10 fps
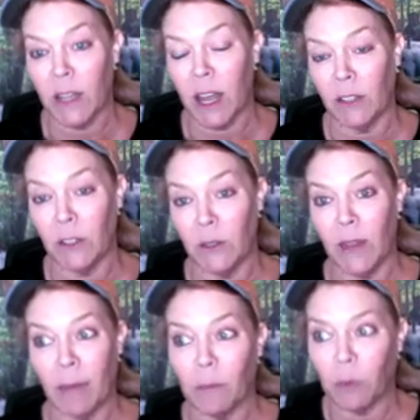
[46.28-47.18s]
else how to do
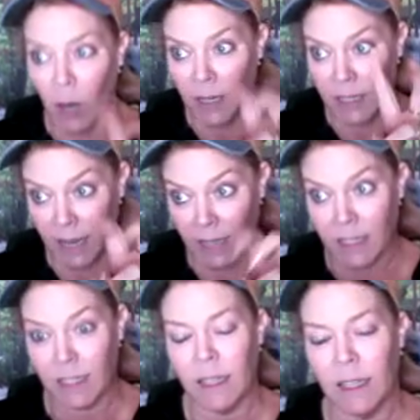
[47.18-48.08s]
that
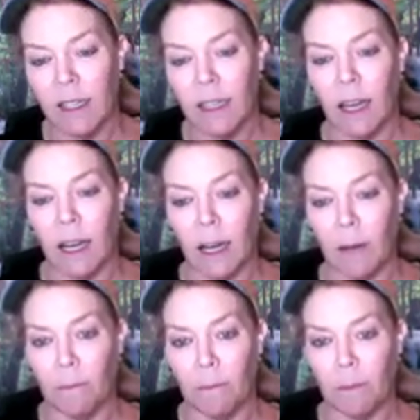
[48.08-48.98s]
process,
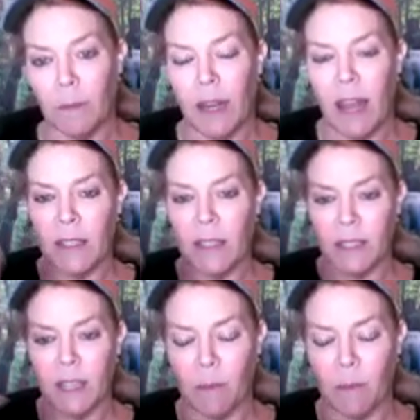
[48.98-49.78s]
it has a